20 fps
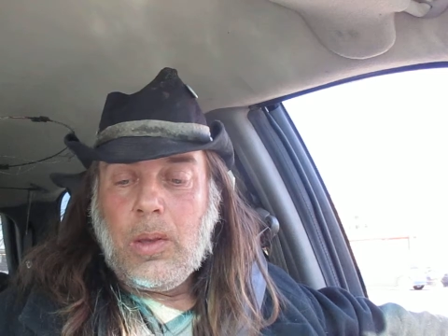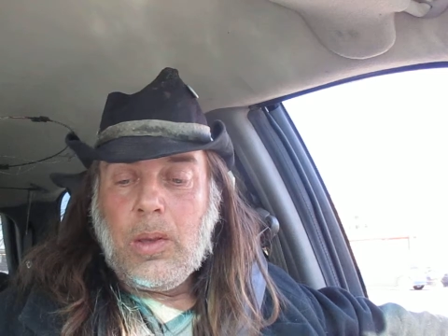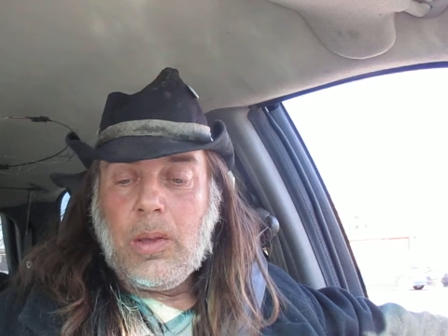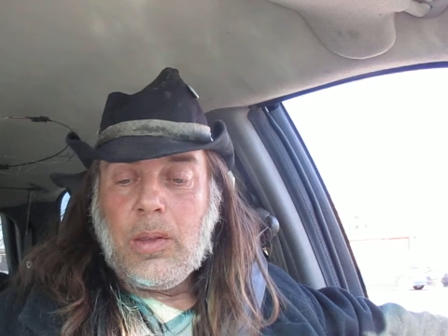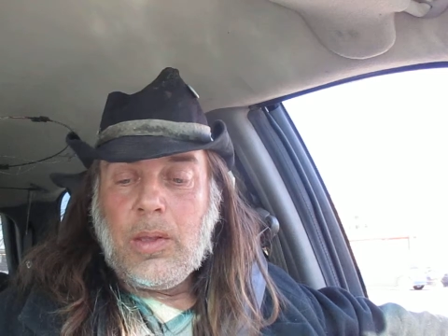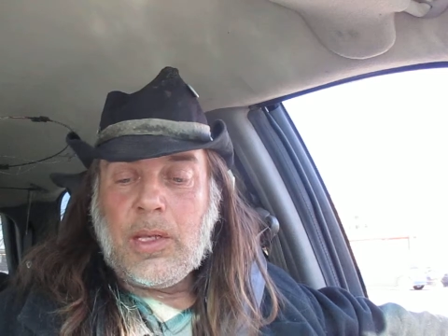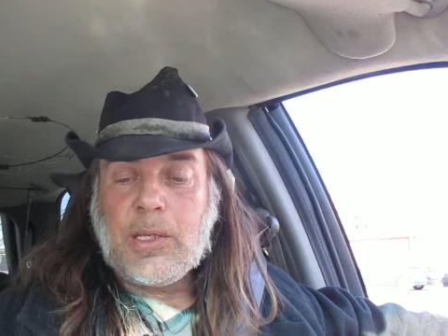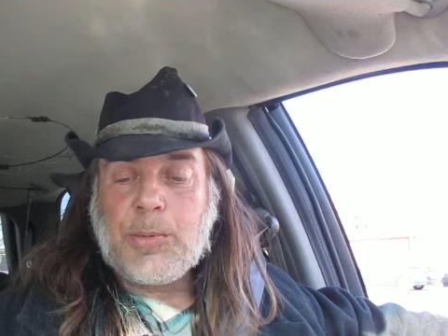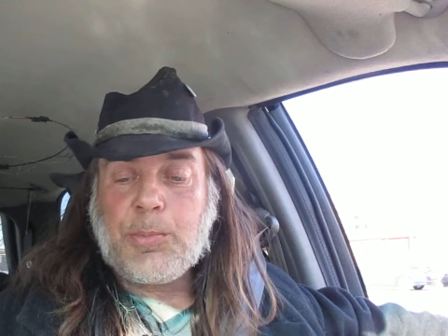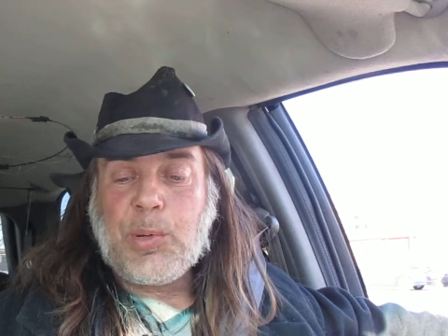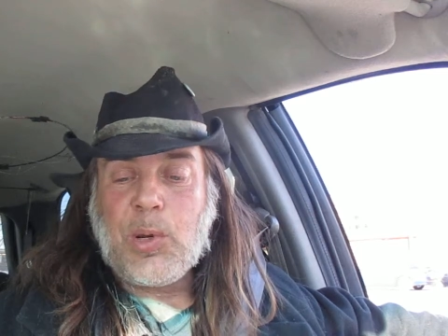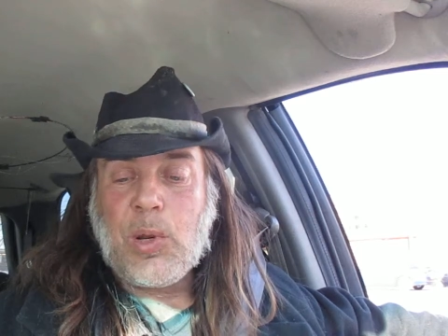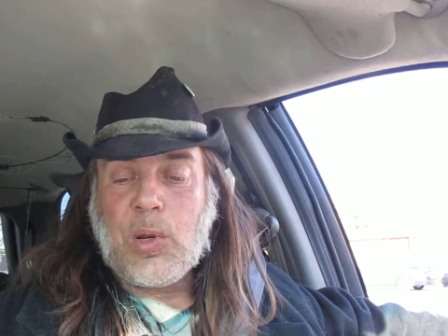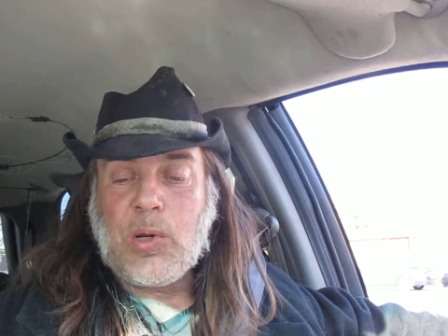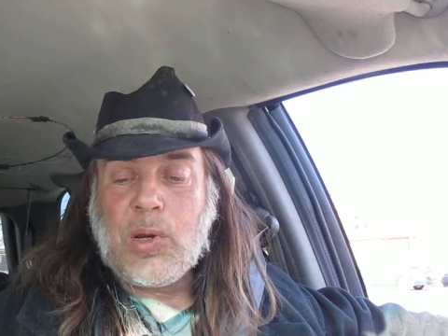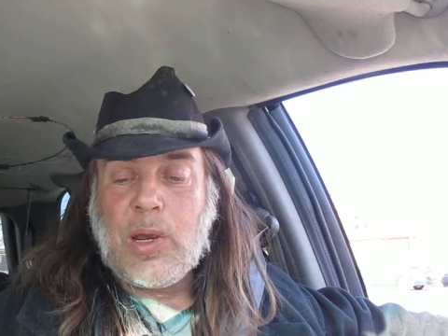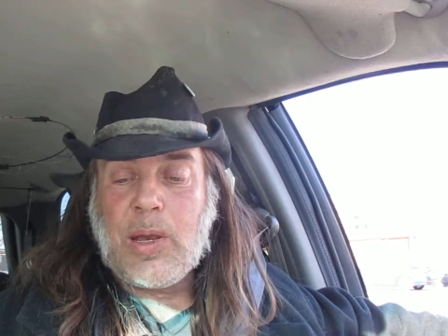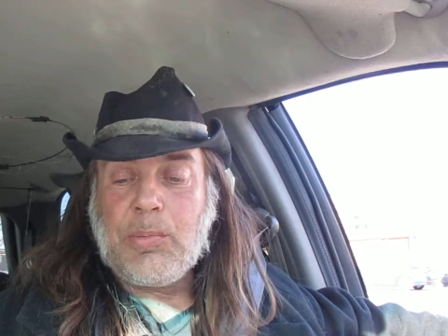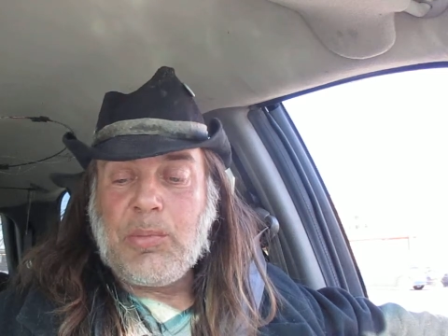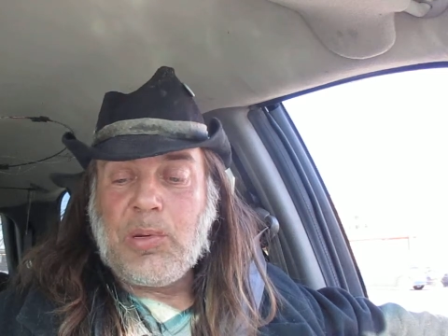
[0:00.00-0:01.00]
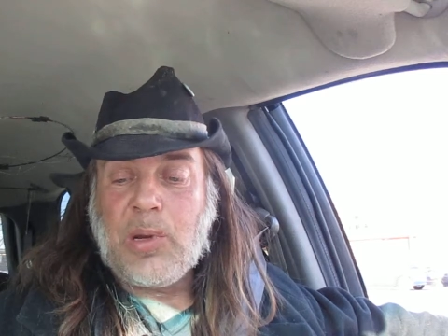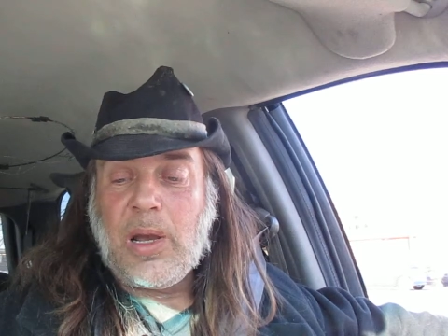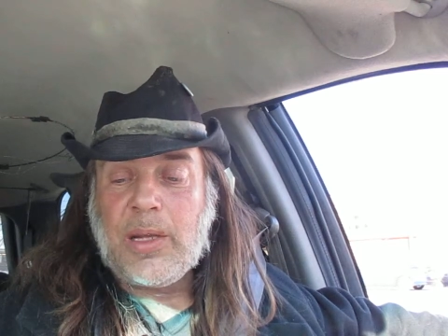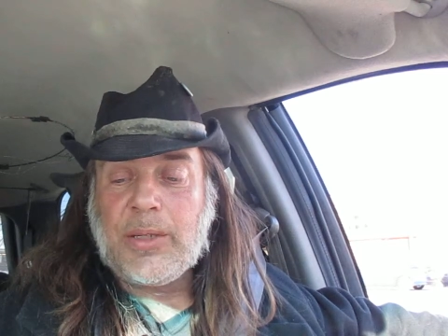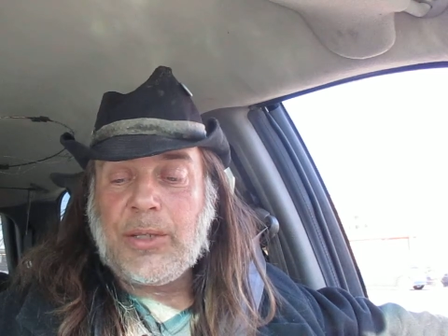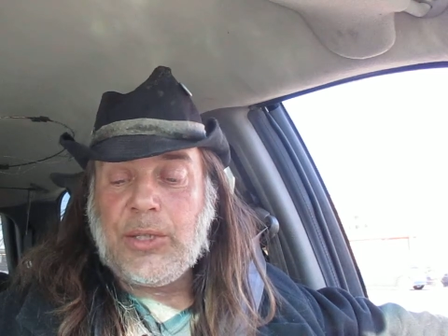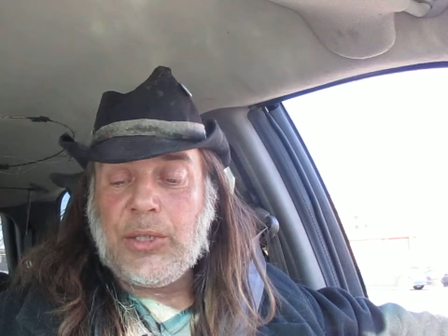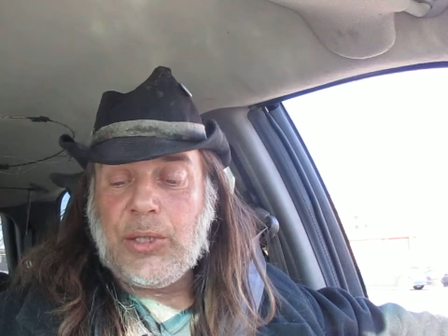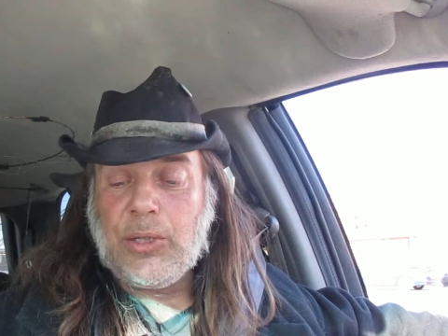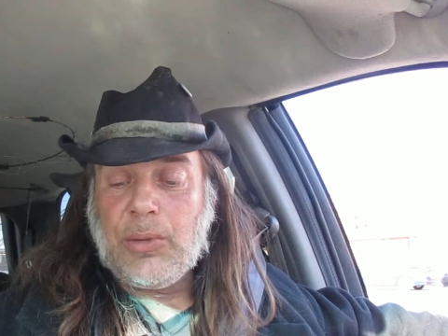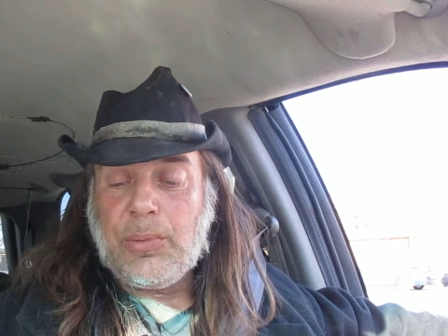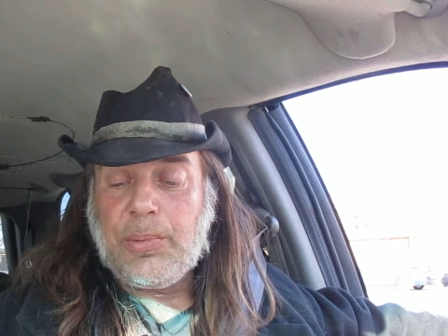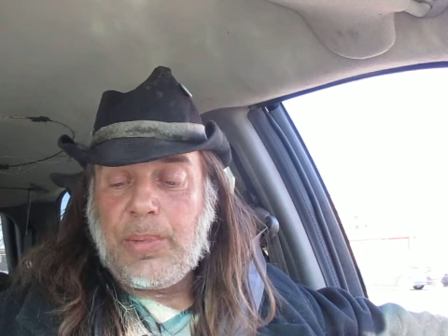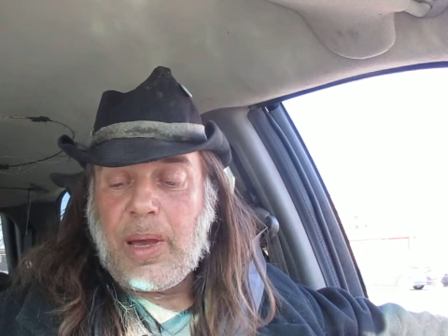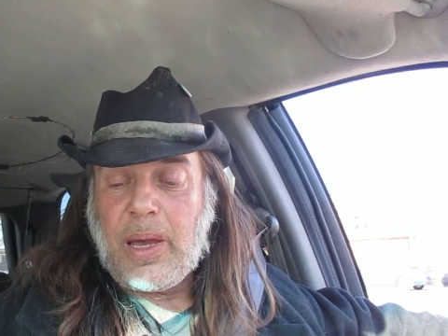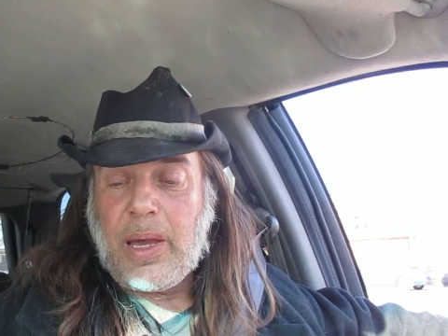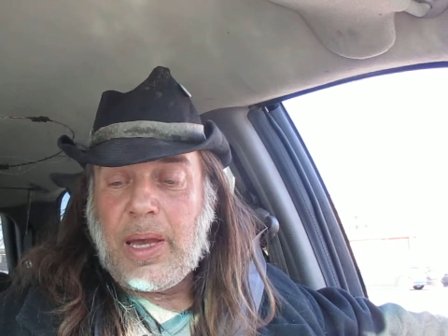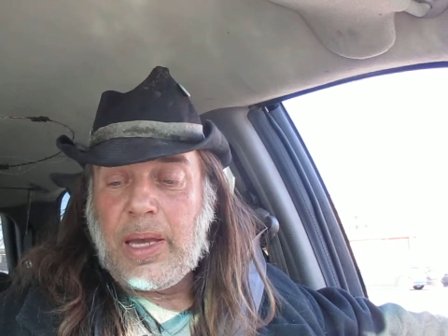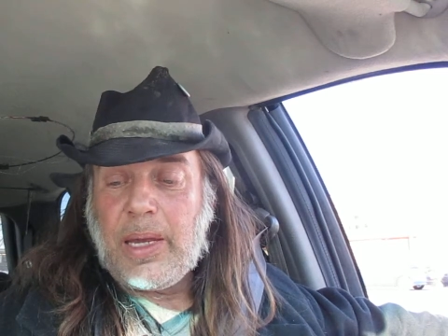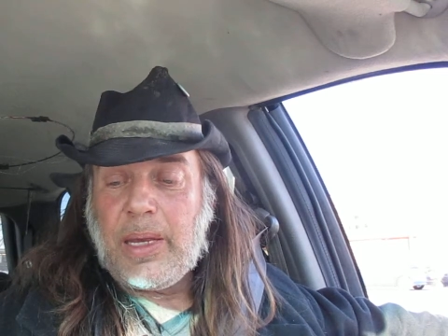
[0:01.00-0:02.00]
This program brought to you
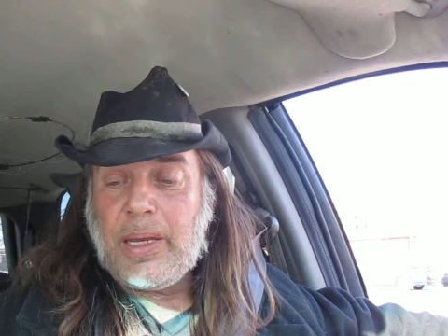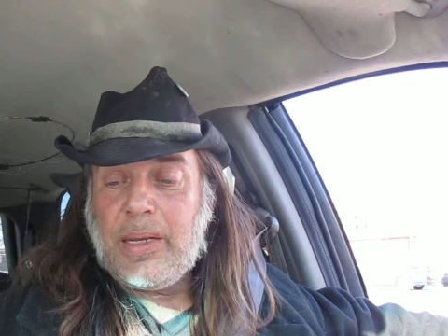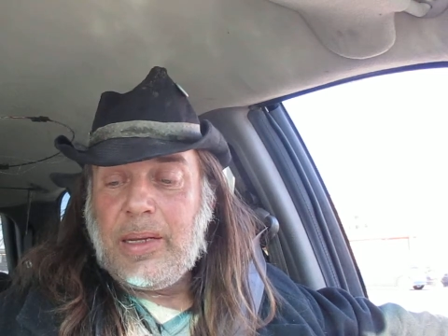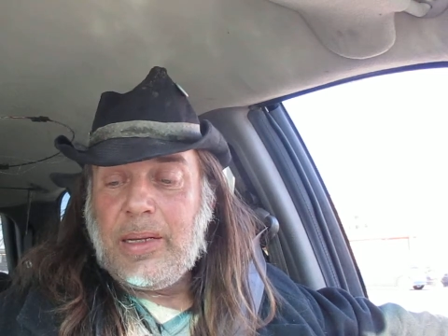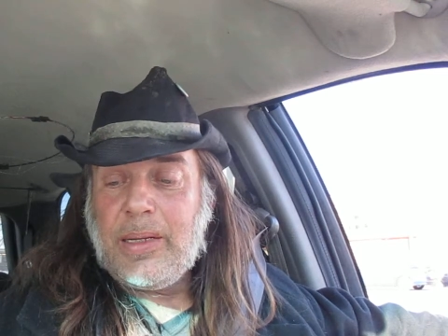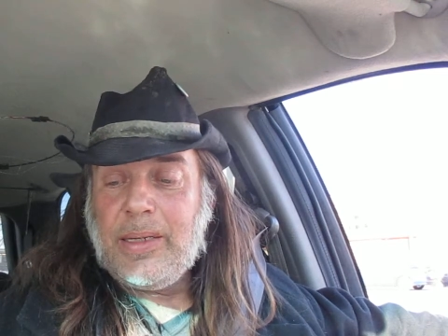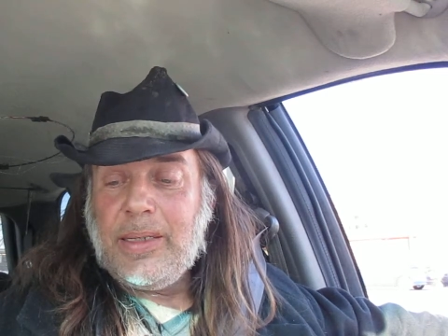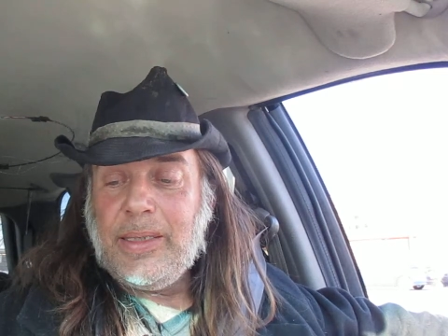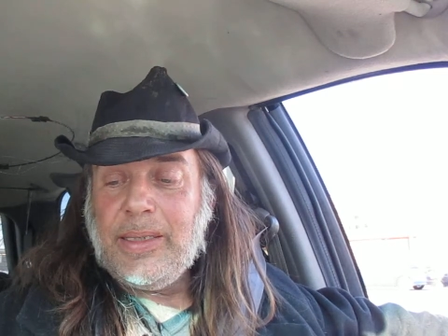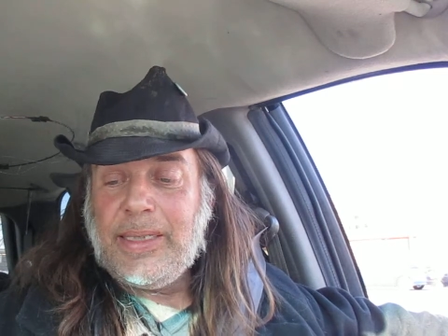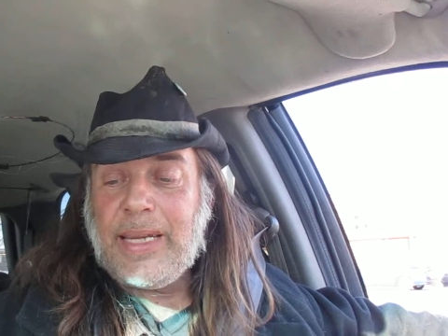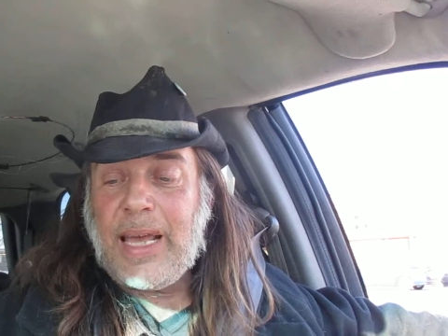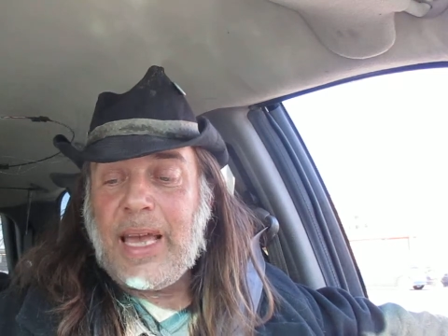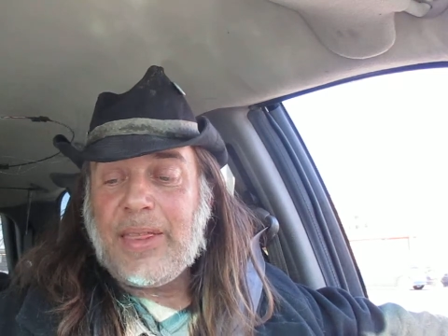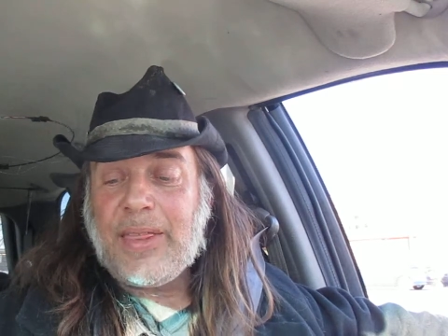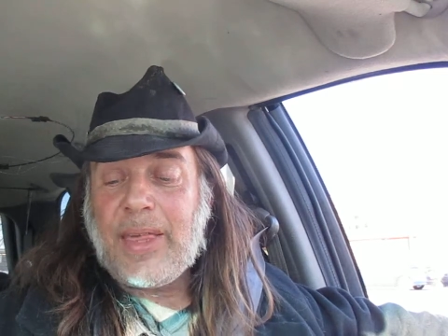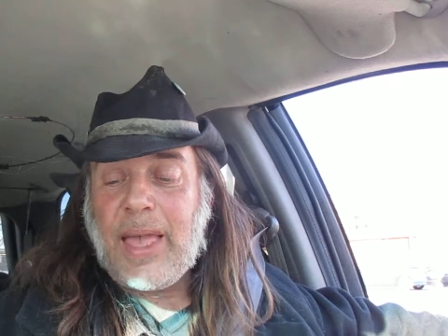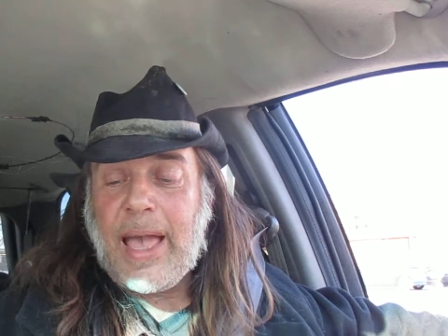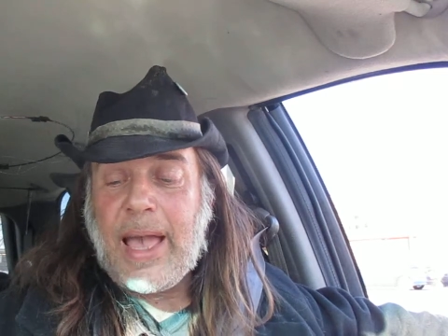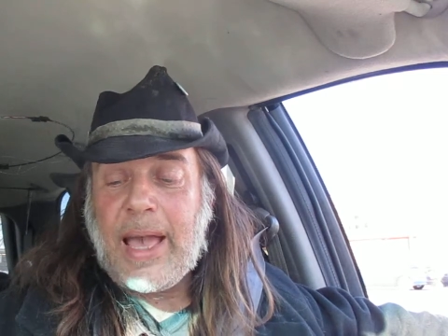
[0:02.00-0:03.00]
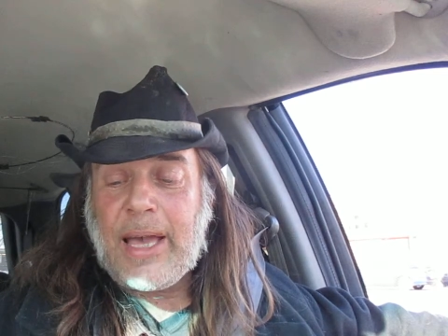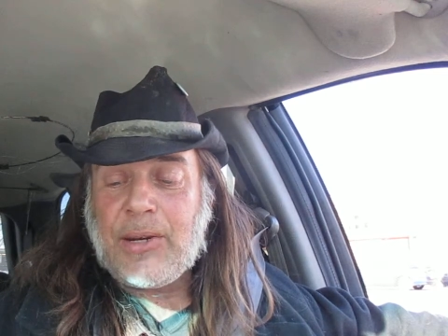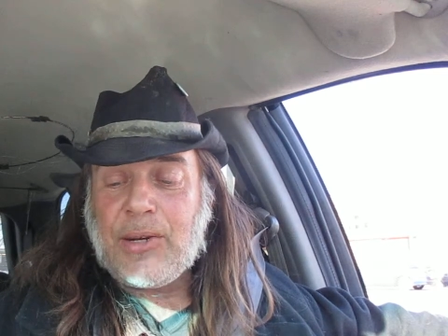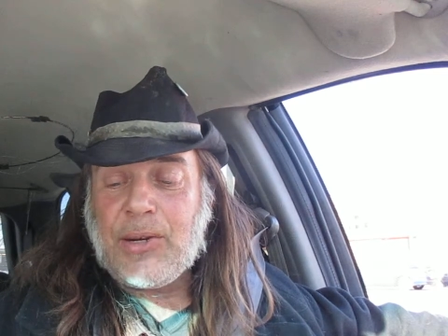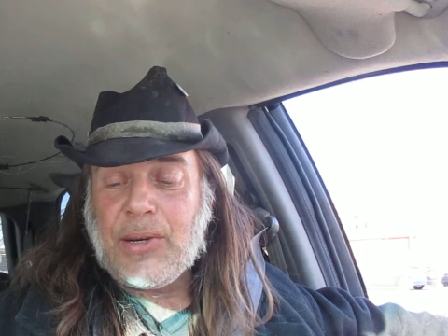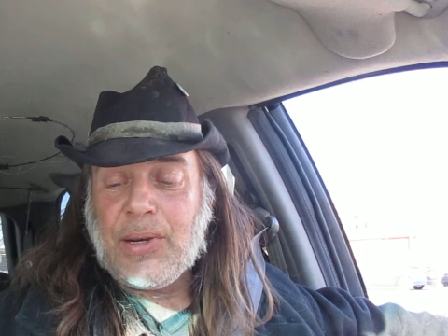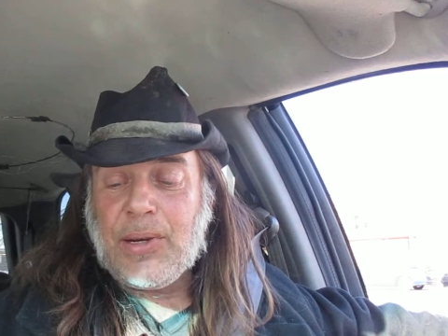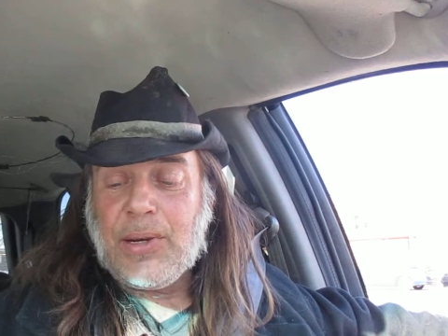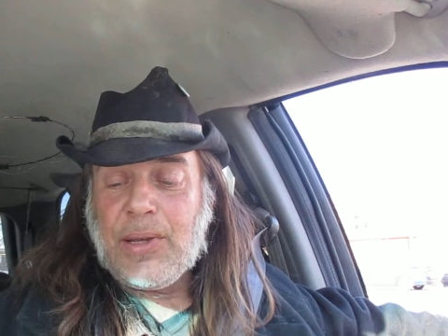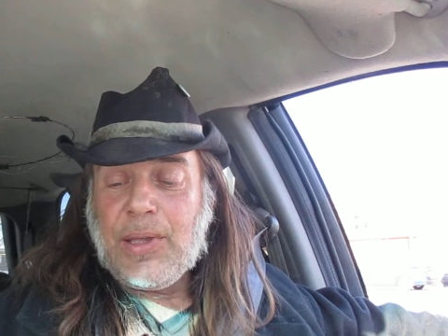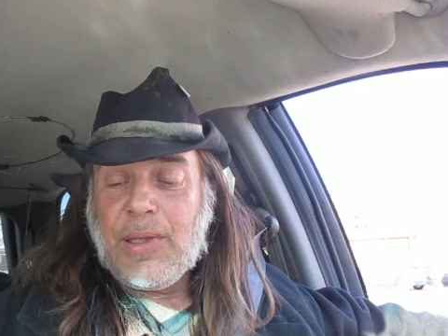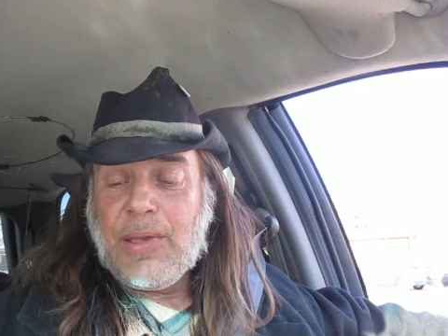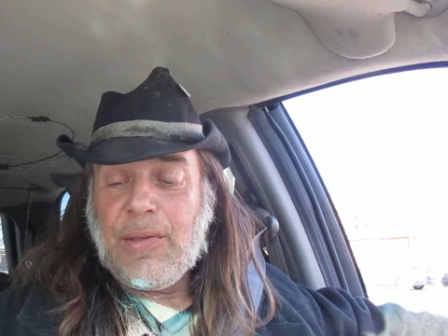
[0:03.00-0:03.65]
by Death Adder,